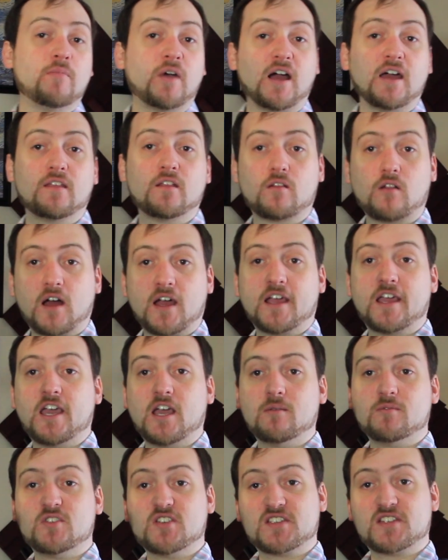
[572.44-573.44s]
buy the
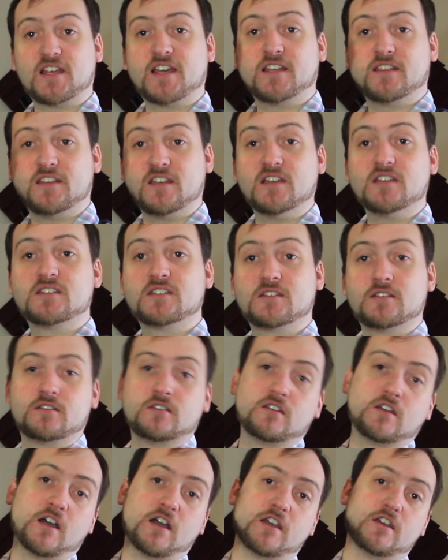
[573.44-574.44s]
Glidecam just like this.
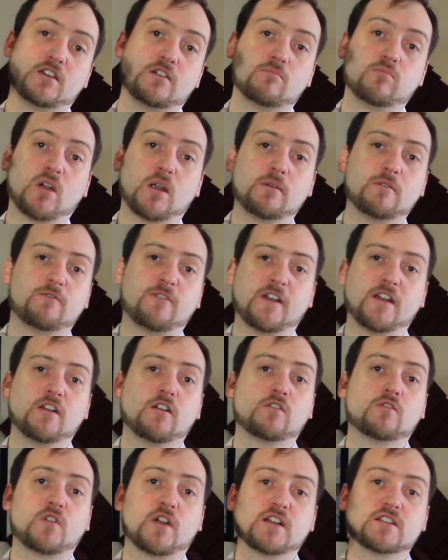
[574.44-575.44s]
You can probably find it
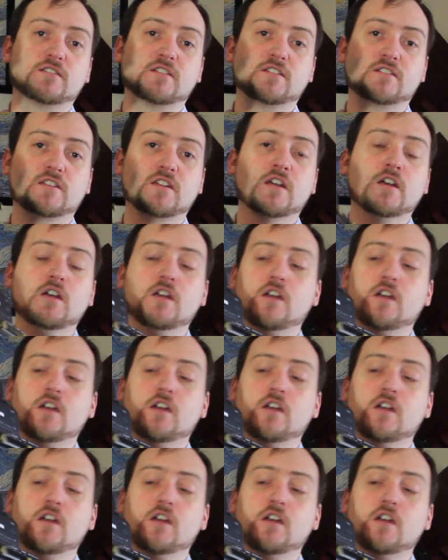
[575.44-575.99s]
on Craigslist.